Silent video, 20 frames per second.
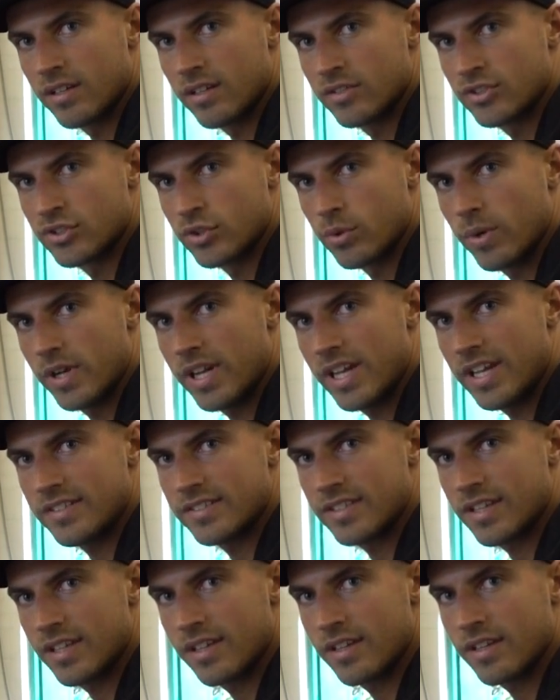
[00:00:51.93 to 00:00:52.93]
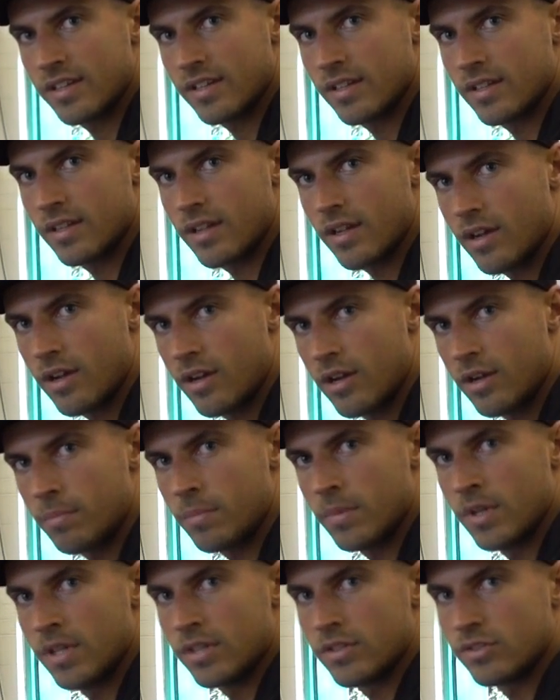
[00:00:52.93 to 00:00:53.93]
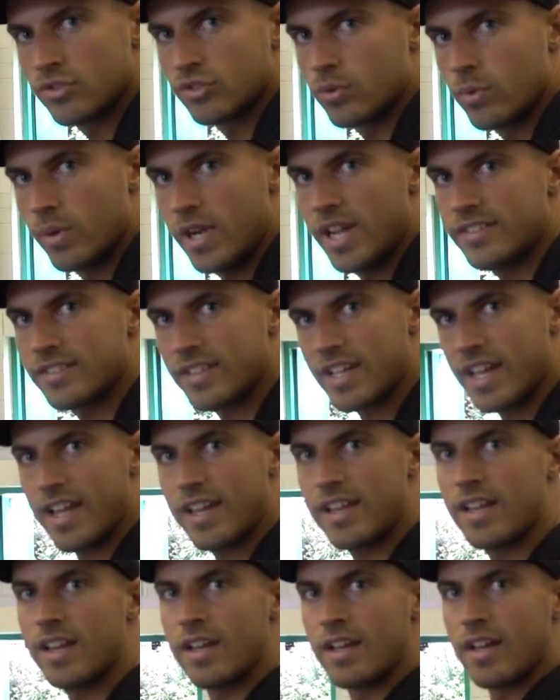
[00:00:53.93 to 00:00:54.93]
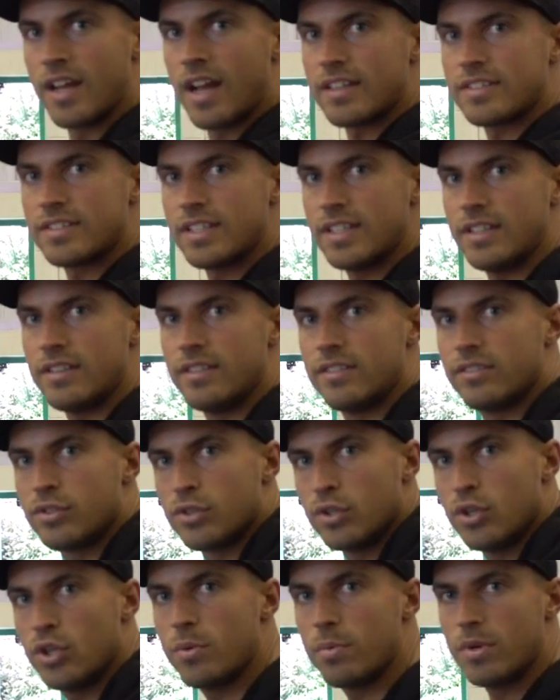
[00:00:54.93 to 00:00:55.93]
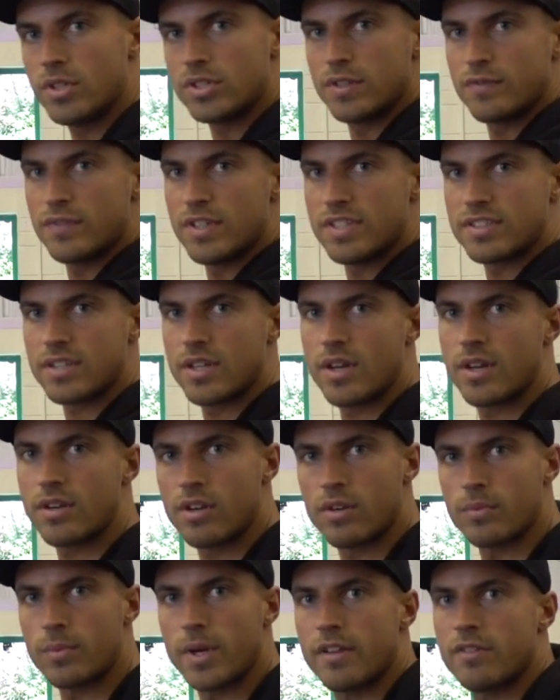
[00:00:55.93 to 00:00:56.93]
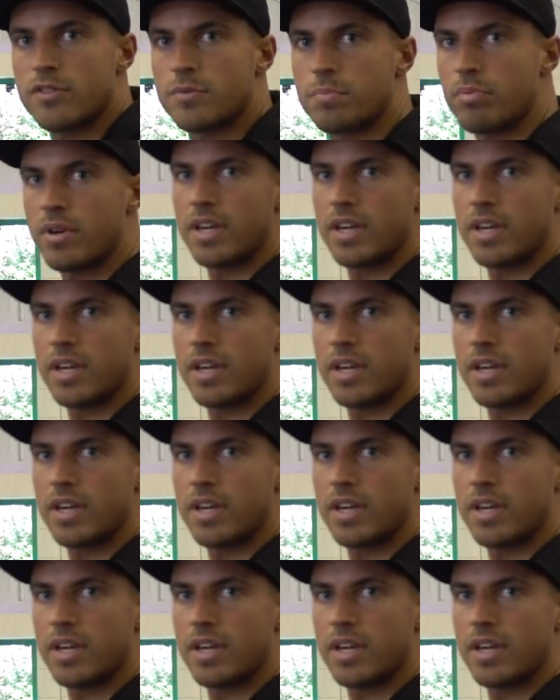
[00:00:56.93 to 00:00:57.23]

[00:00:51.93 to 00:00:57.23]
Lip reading: Squeeze, up, squeeze, okay? I see too much of this going on, whether it's